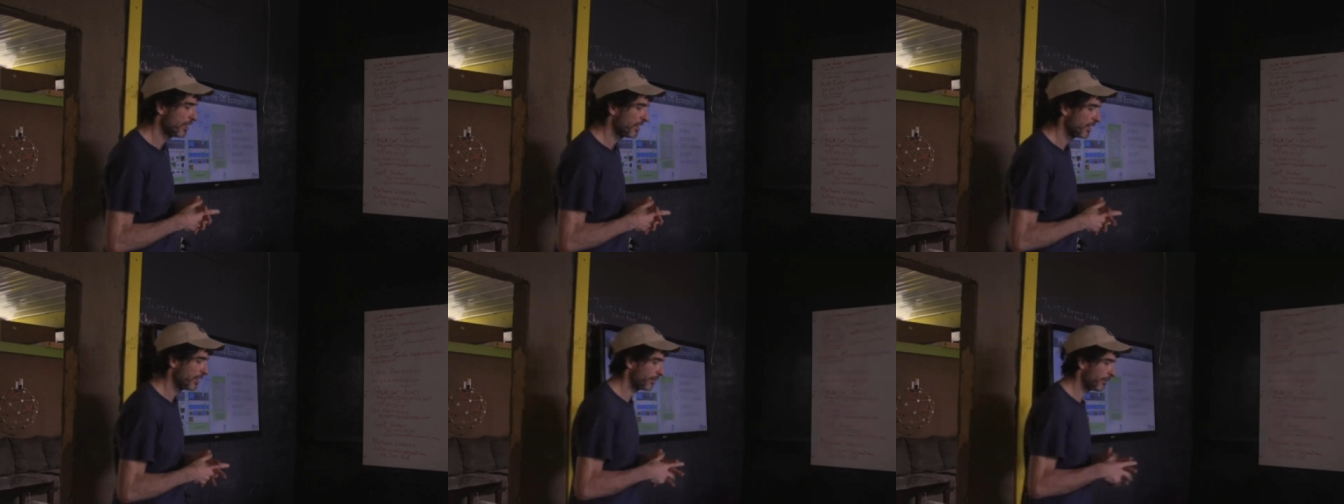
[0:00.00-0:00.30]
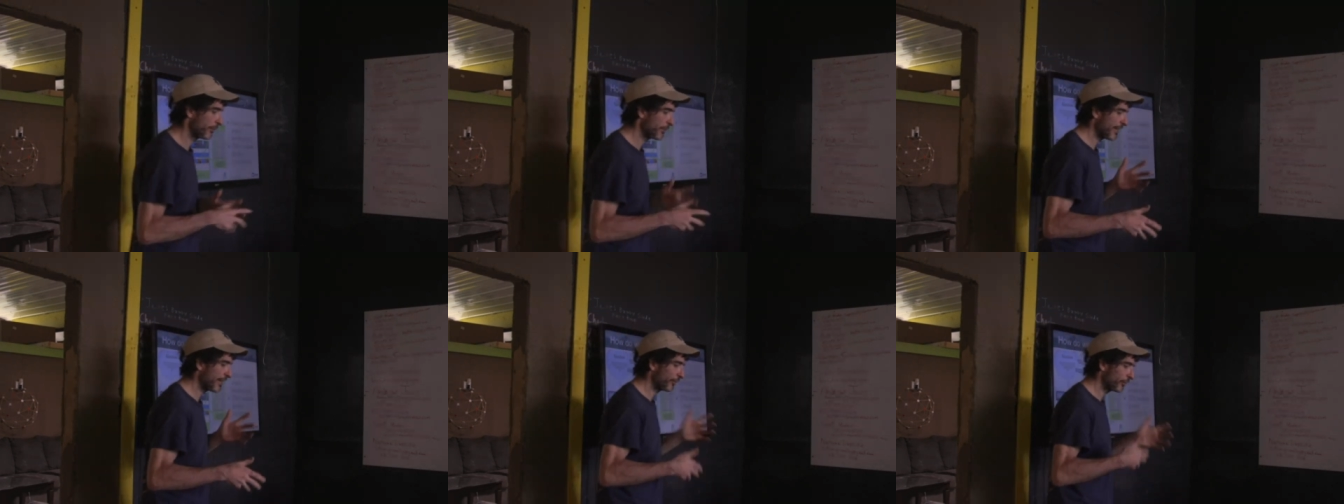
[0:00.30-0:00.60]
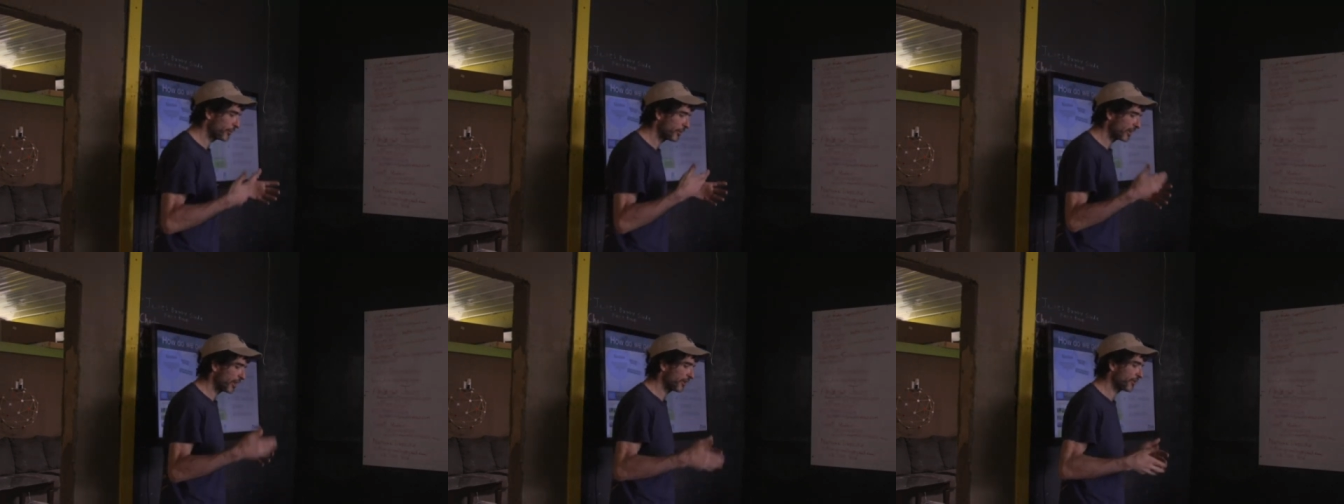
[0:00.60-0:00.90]
but we have
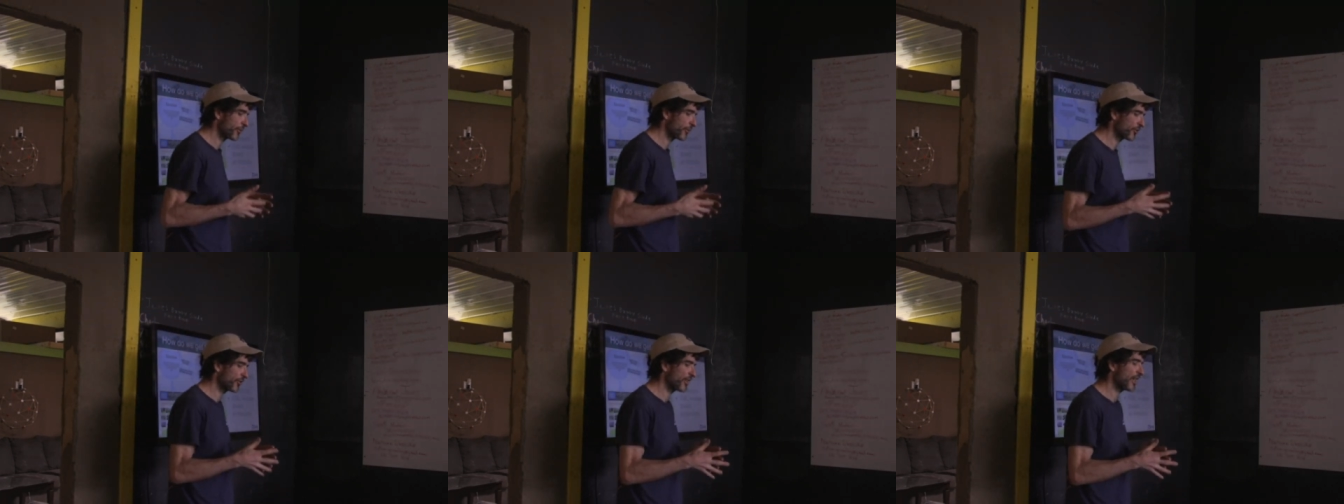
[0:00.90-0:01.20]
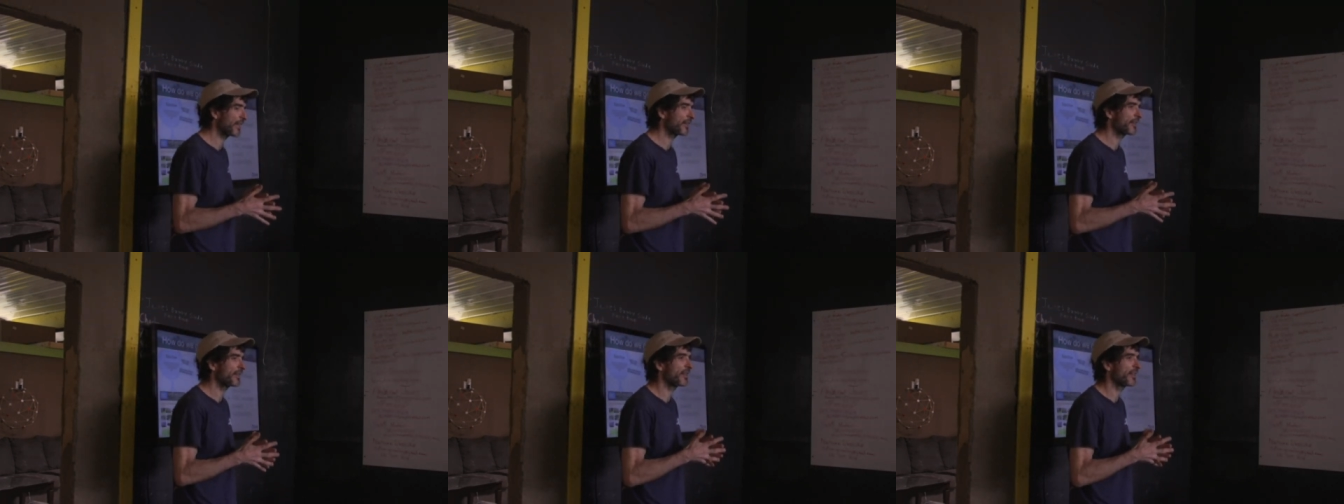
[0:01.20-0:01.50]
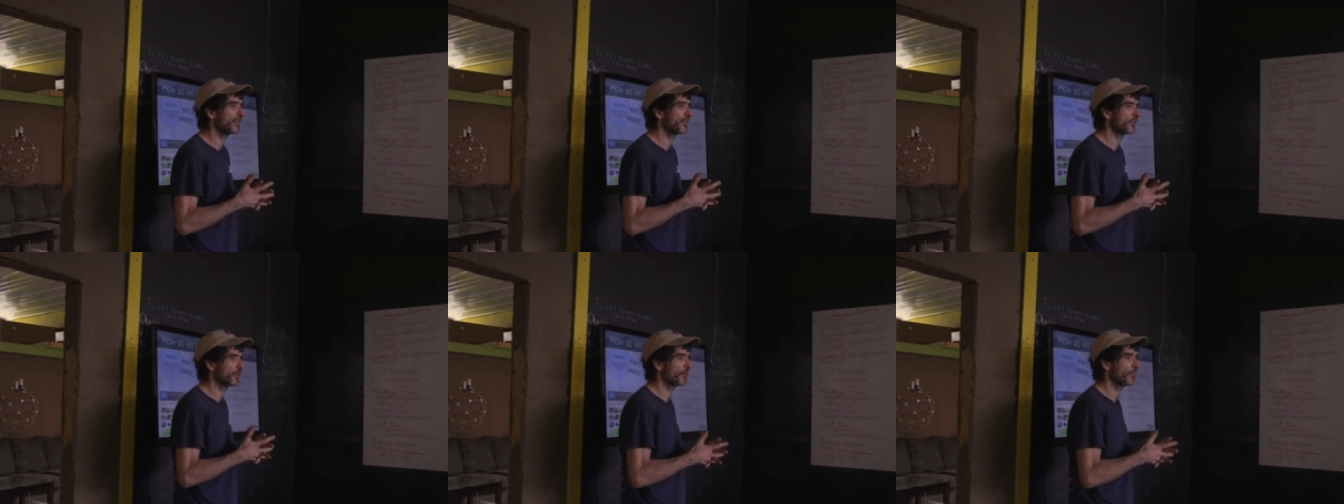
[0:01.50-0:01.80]
to understand
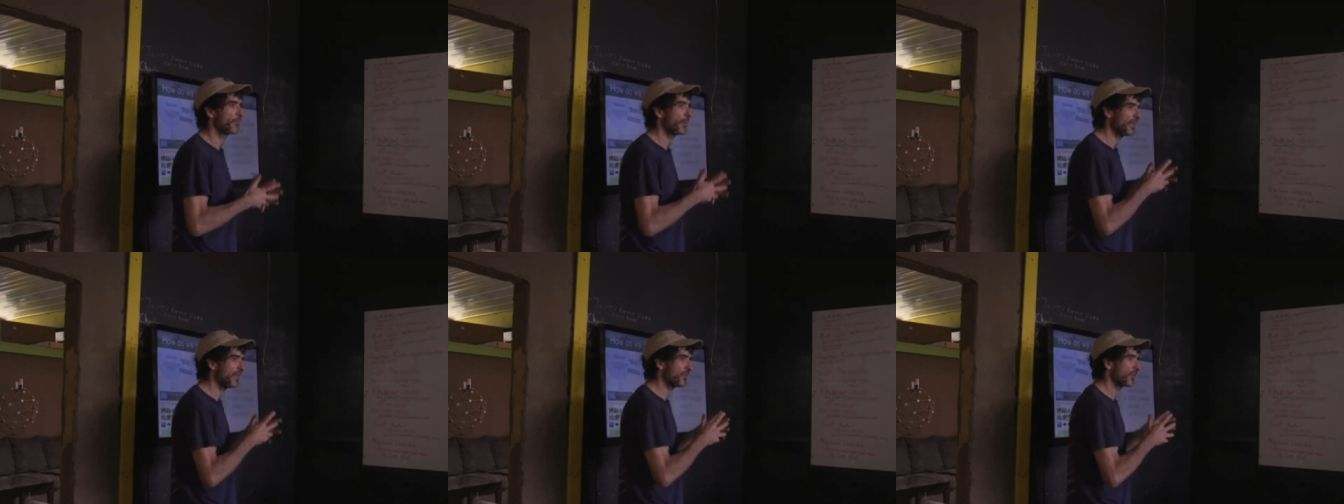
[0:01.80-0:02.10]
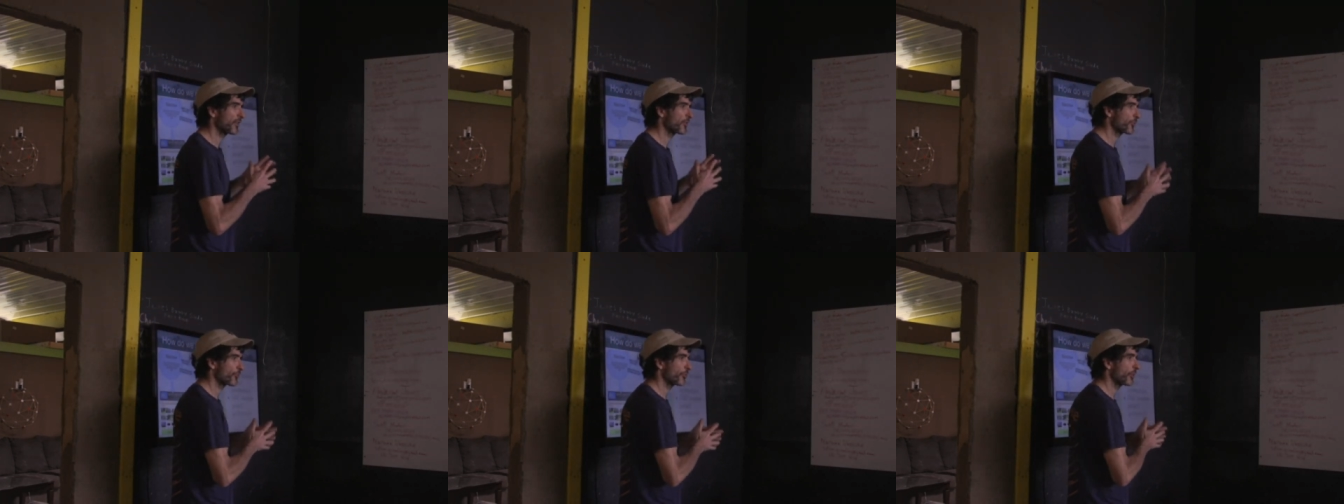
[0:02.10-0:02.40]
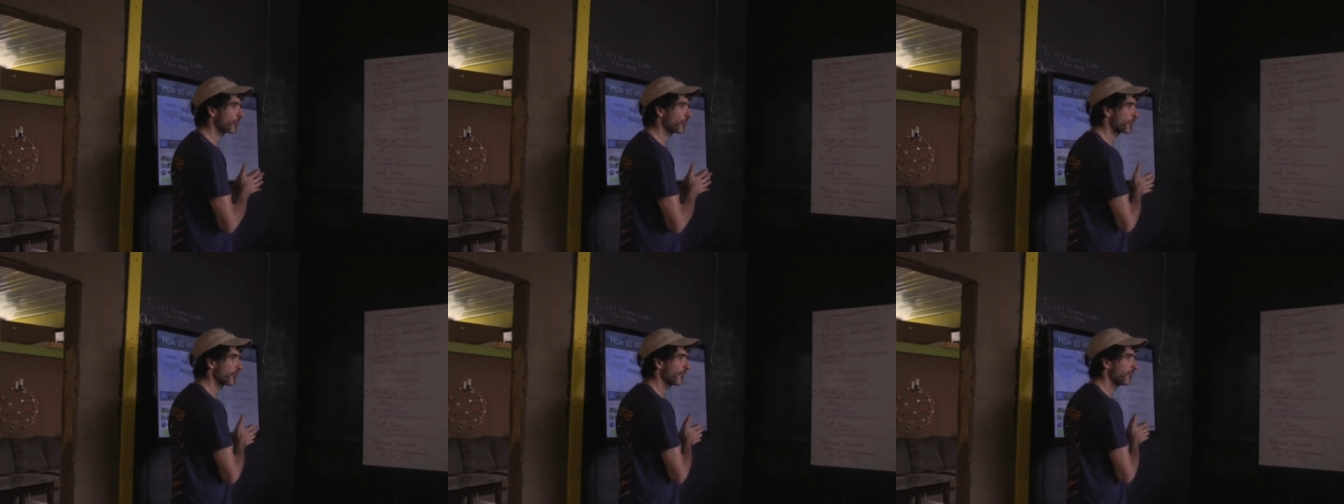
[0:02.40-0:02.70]
that there's a basic
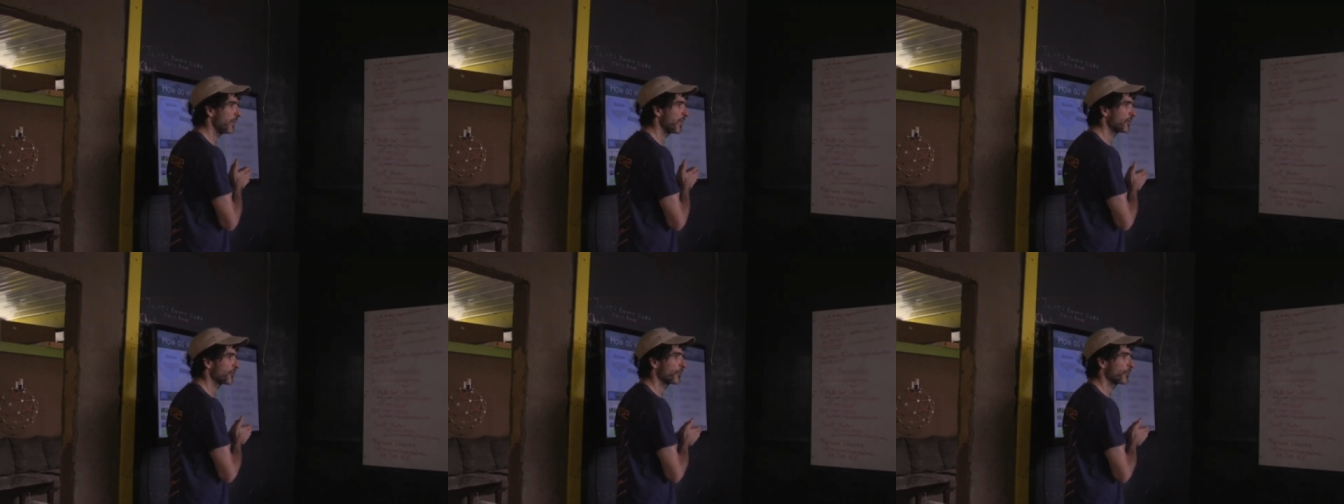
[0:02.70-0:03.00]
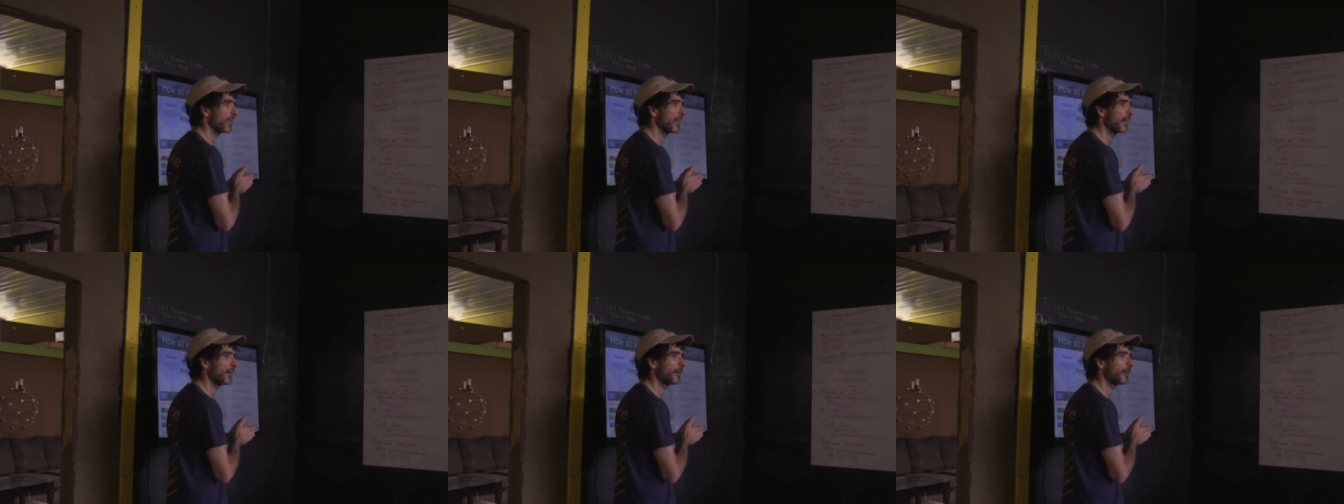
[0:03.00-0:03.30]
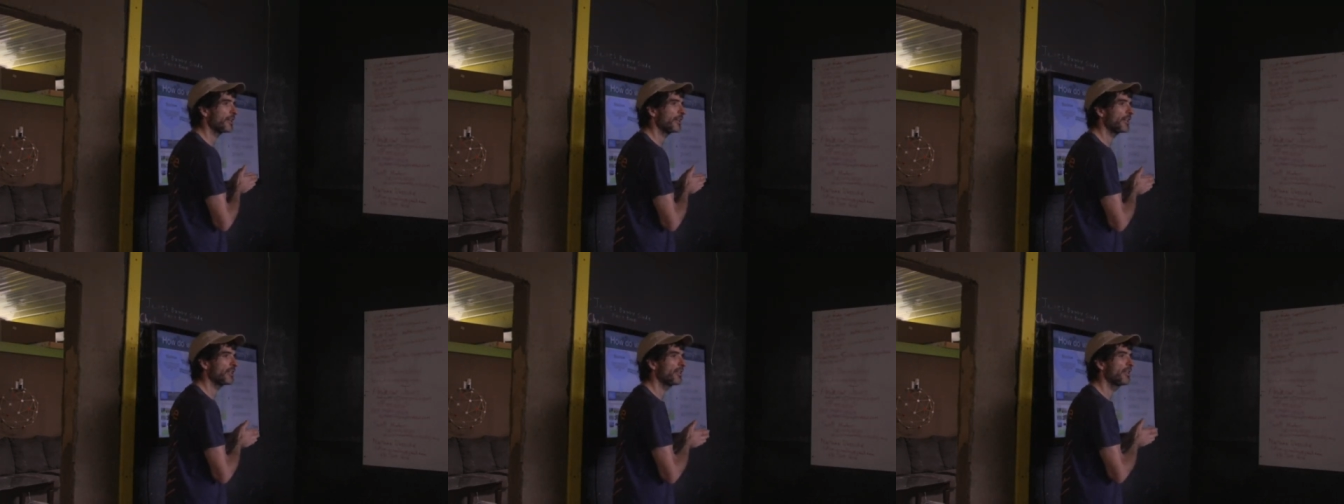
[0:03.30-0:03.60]
structure of
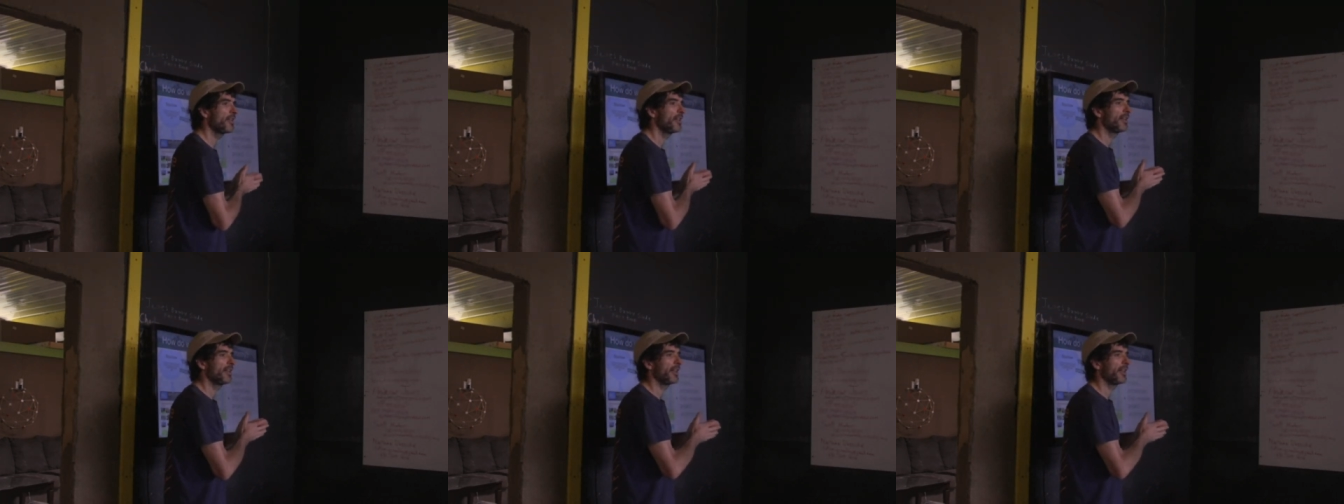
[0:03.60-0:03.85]
modularity